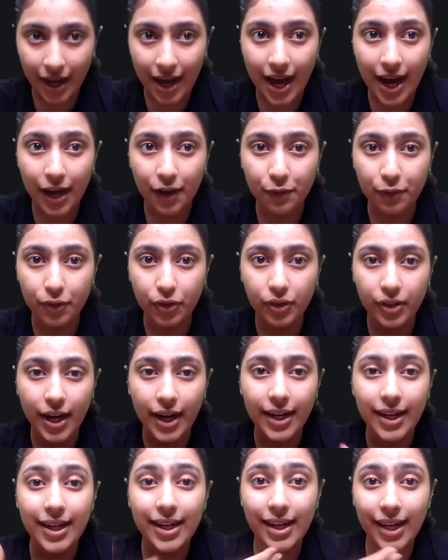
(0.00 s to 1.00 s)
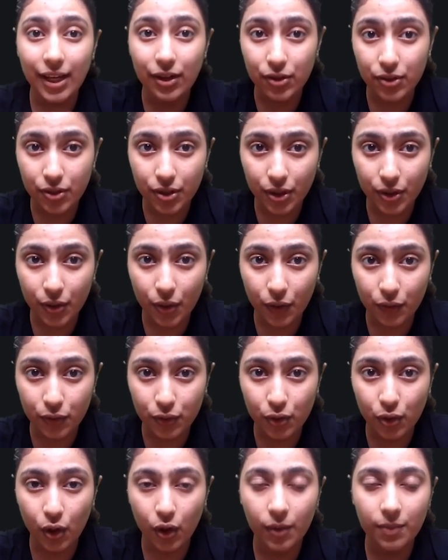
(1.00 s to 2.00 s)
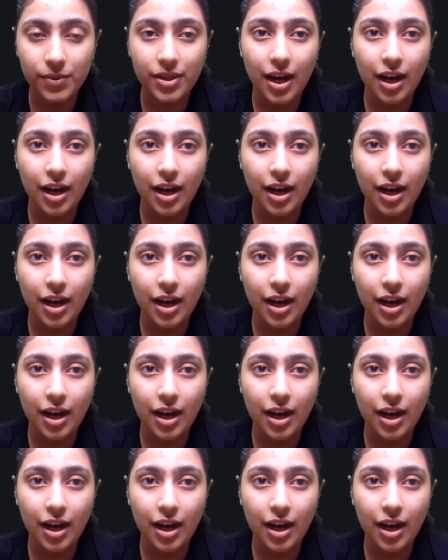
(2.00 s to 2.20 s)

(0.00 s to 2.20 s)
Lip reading: After that, nature of jobs.